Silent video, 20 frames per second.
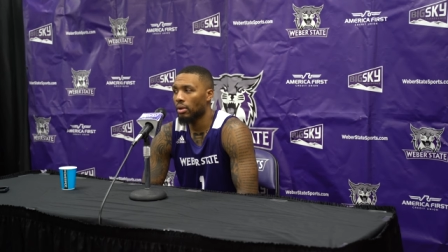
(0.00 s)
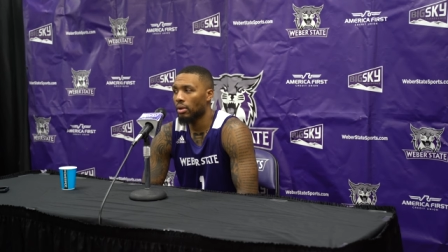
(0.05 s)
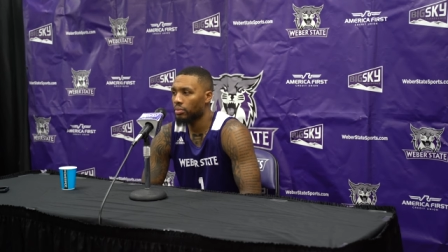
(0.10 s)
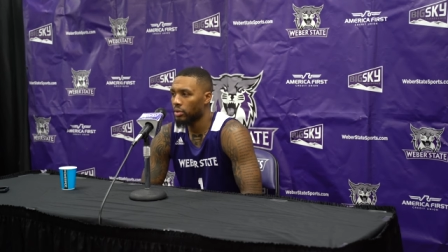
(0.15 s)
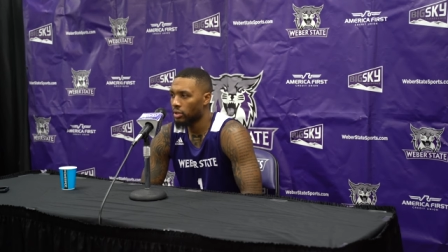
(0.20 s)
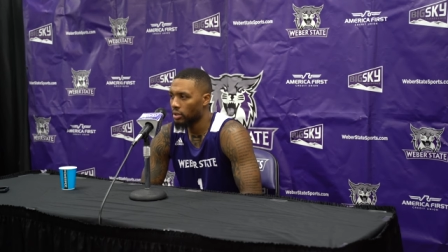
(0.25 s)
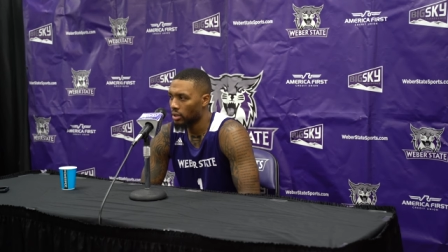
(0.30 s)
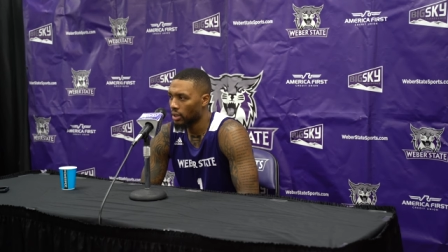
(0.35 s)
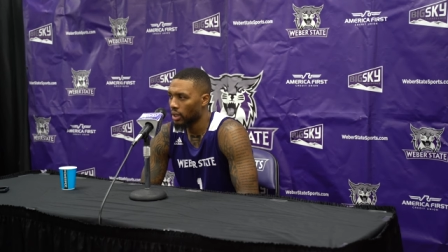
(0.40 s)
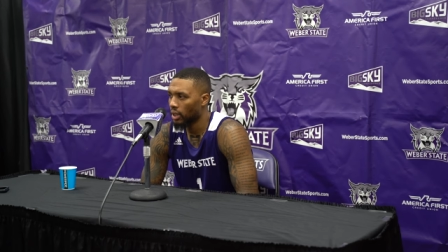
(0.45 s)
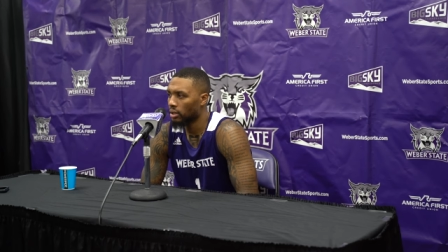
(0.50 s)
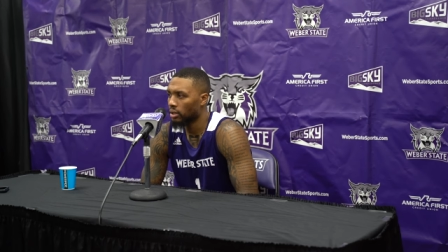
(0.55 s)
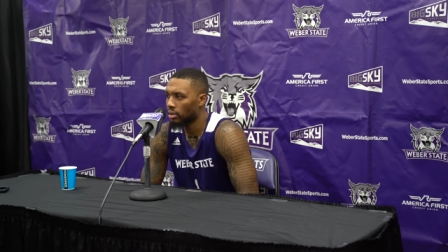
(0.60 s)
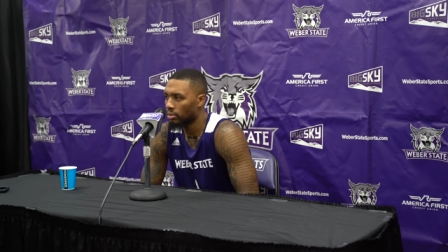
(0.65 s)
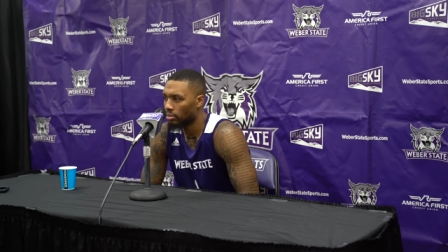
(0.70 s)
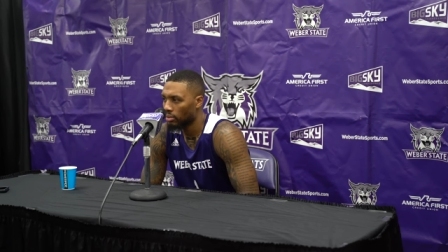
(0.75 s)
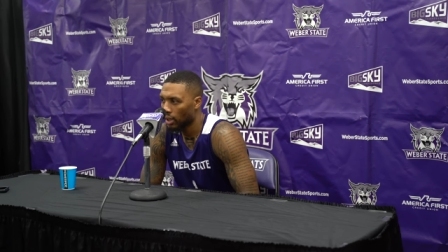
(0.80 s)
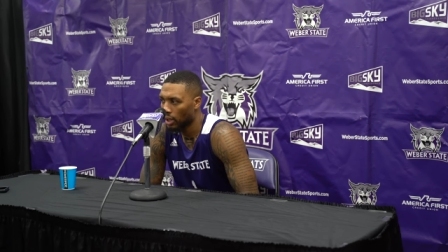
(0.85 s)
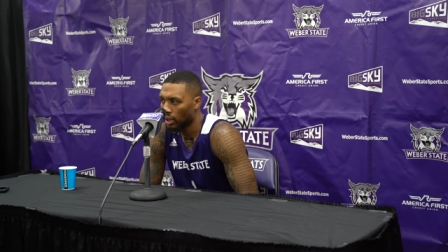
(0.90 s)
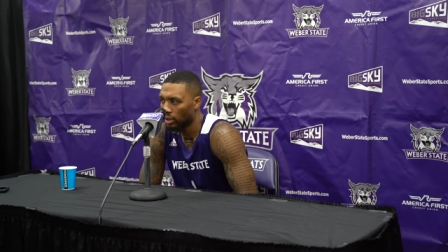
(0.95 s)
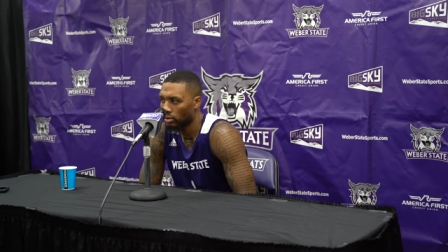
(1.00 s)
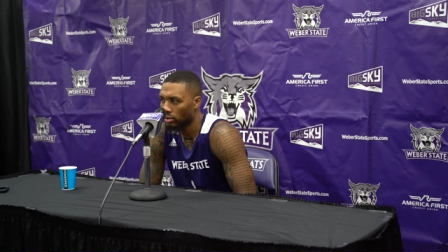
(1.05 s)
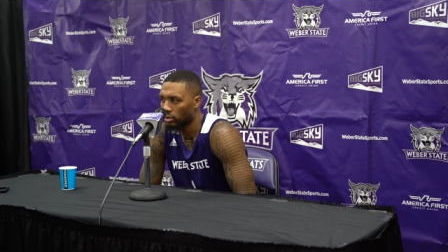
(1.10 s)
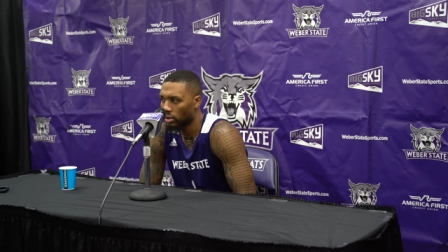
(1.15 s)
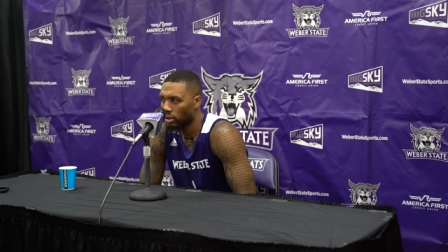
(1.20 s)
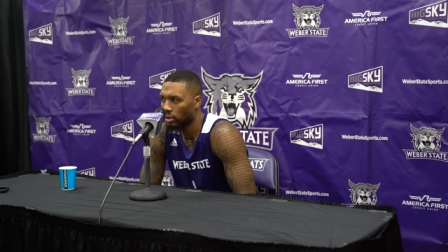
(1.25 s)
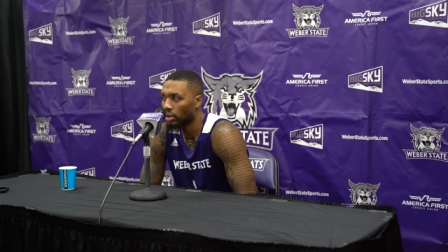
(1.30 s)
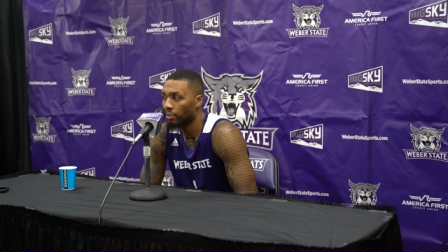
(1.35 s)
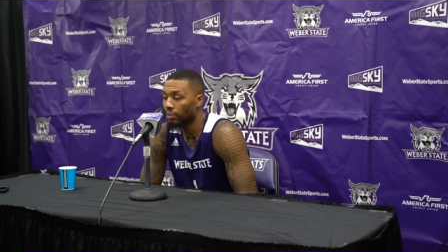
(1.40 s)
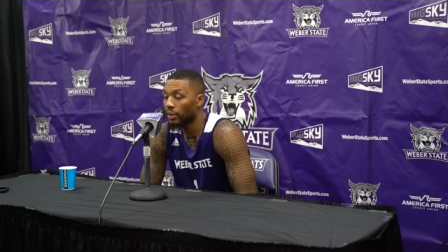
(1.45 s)
I'm just telling them like you
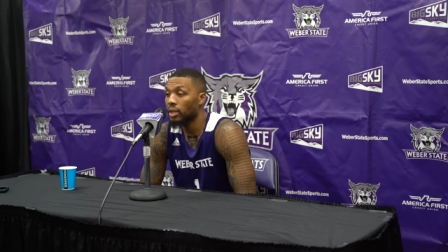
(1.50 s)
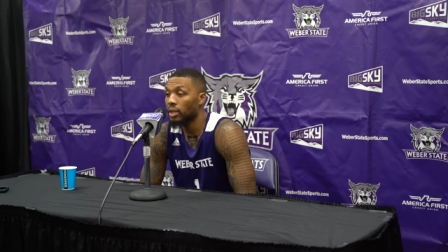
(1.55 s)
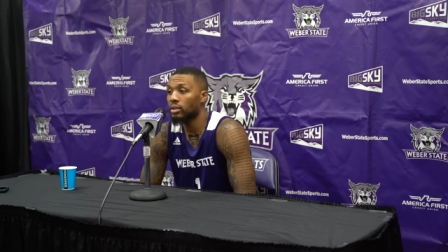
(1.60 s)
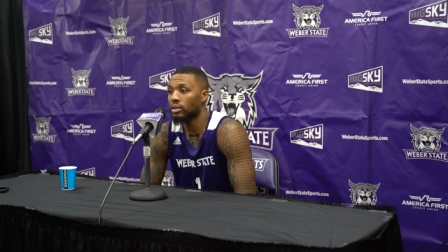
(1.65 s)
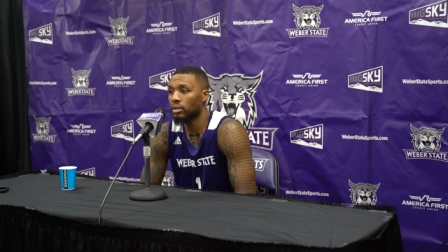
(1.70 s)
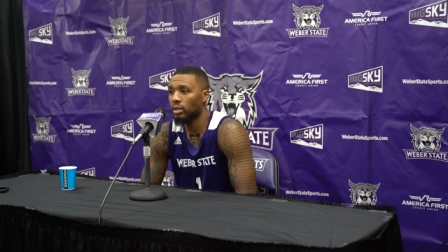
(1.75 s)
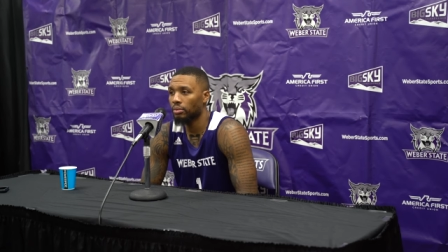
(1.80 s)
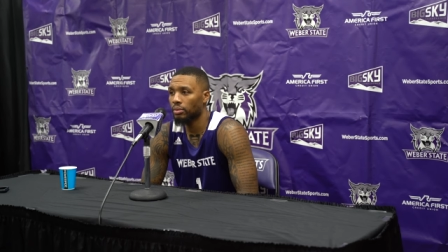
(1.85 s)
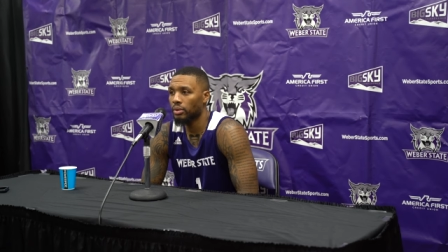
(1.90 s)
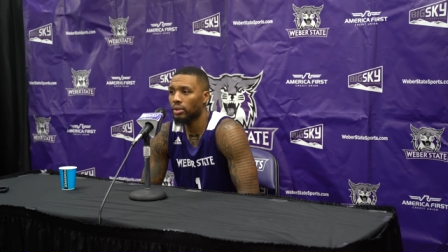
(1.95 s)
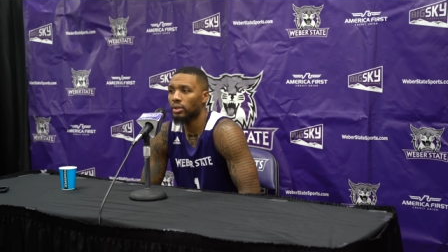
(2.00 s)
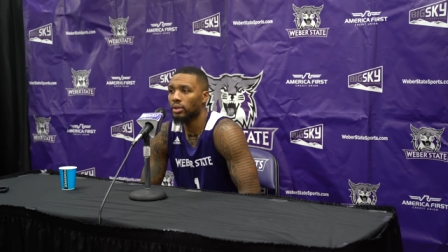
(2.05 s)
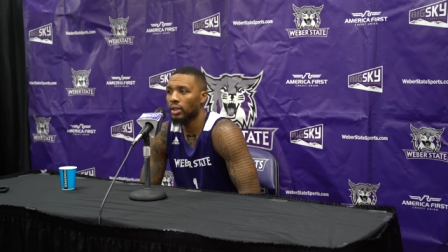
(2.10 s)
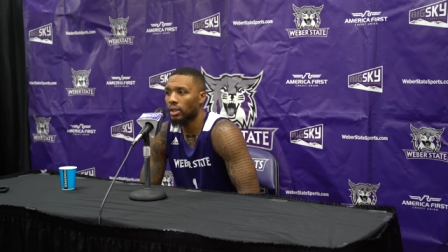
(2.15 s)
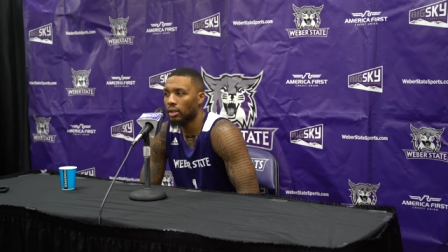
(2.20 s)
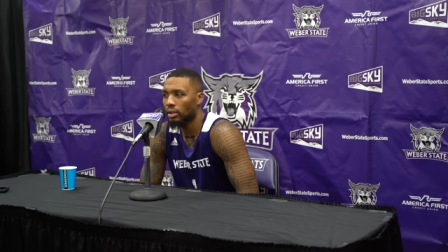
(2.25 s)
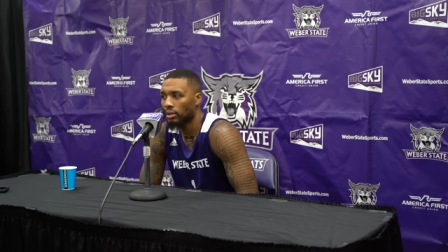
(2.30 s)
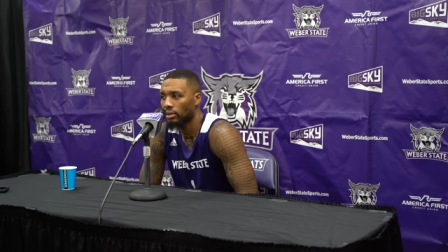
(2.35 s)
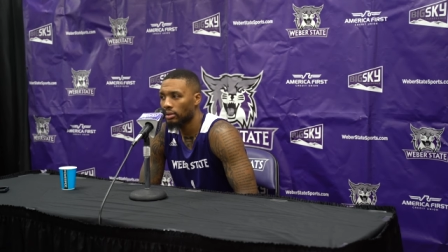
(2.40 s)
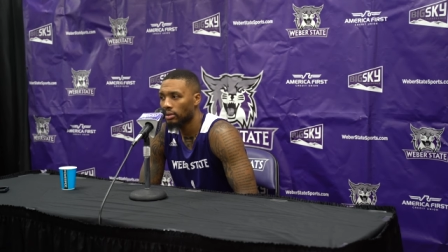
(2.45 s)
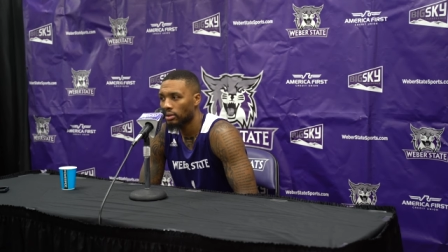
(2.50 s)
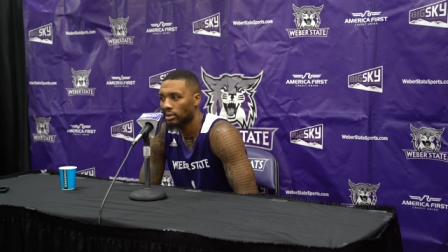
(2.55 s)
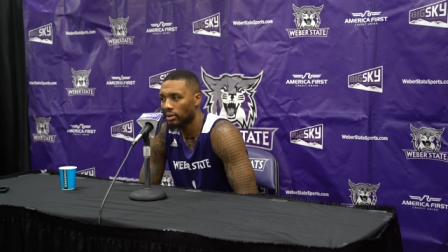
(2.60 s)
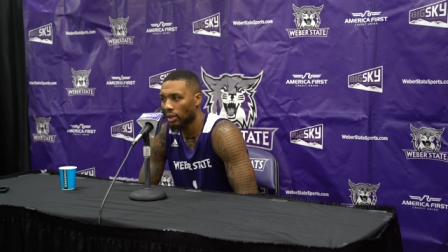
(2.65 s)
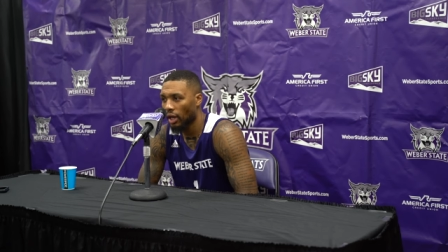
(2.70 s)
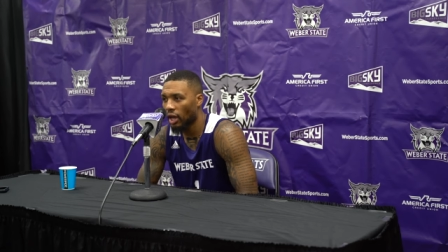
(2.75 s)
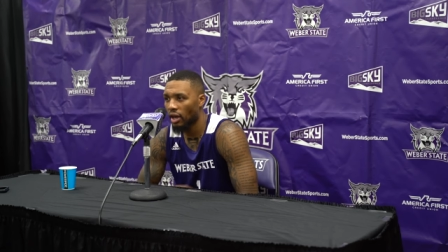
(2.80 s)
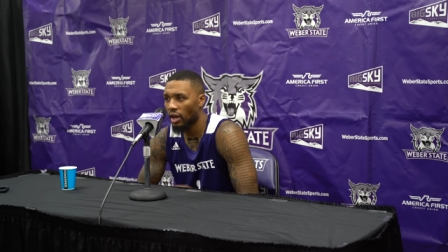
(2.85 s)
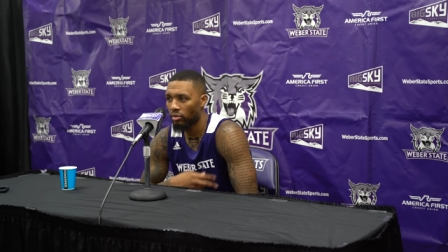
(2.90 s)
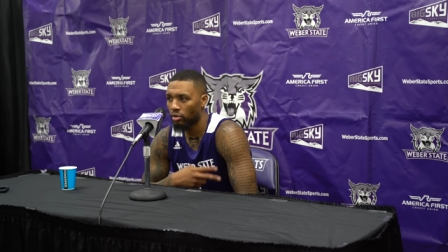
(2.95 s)
know it means something to to
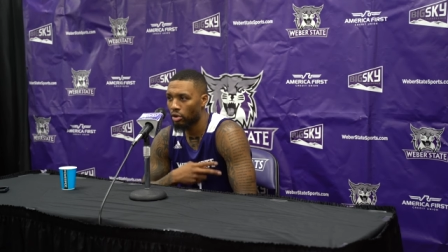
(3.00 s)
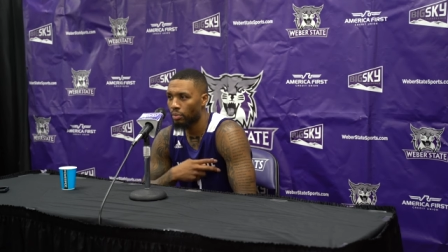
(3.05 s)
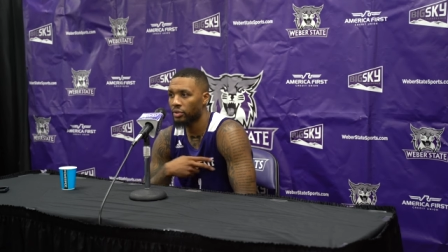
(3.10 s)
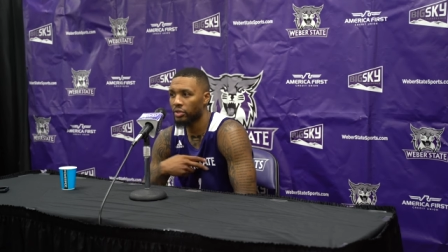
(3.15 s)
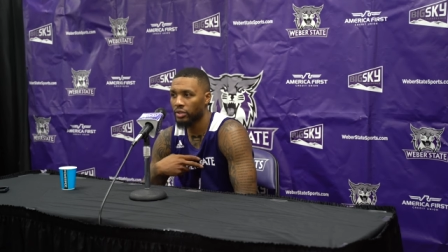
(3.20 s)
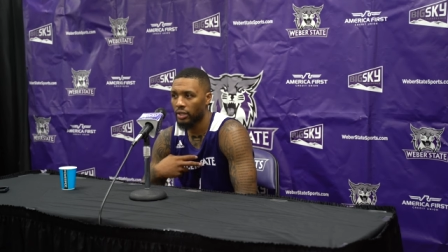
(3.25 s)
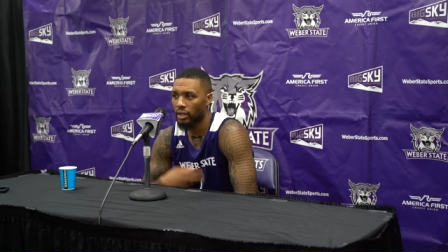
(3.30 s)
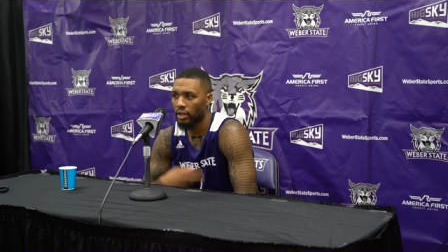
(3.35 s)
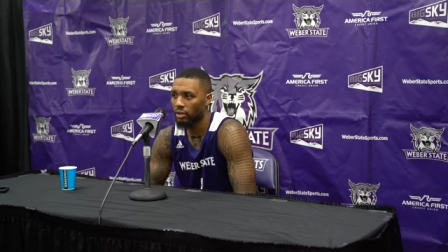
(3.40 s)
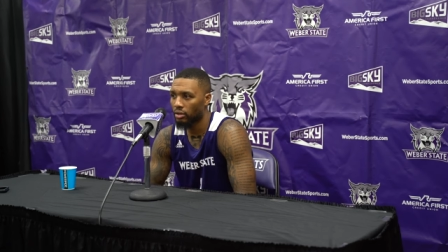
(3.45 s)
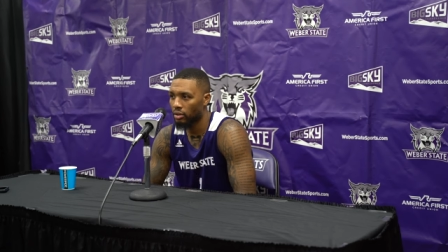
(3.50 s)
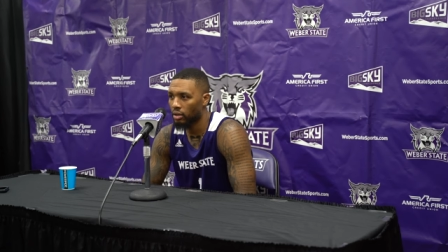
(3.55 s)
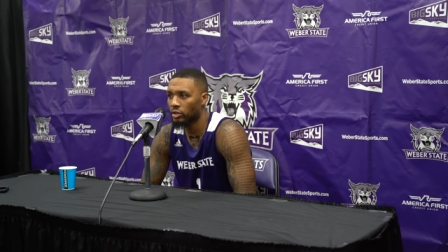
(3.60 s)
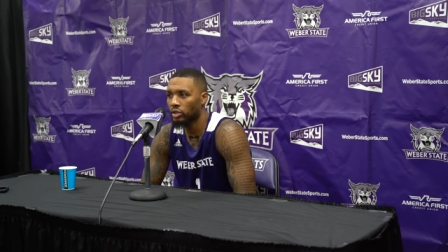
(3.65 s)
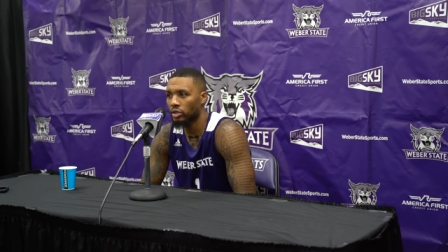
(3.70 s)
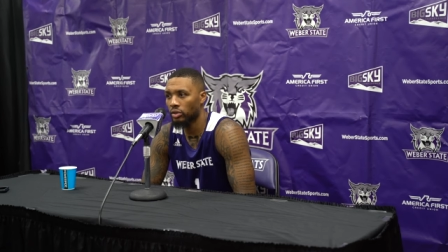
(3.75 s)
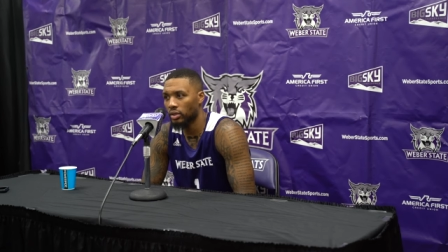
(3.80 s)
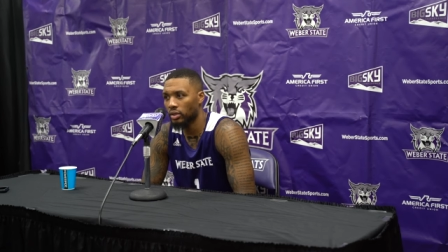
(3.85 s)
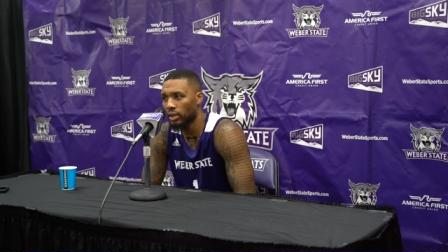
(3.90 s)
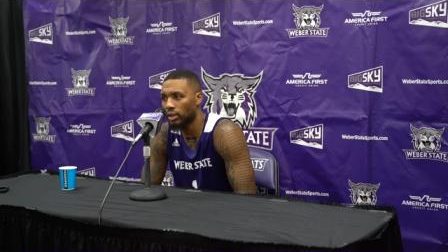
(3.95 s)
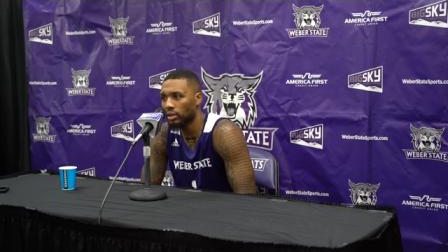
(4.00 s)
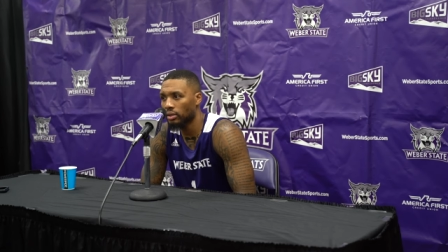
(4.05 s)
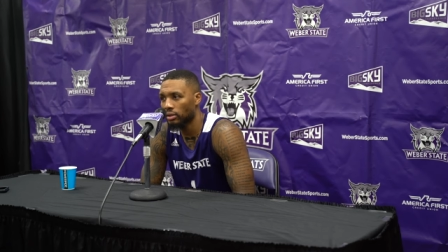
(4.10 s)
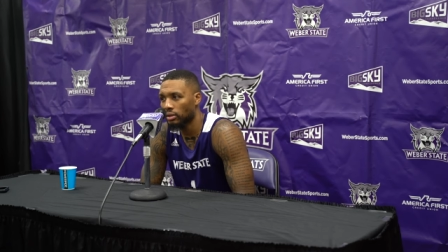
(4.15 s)
have Weber State across your chest.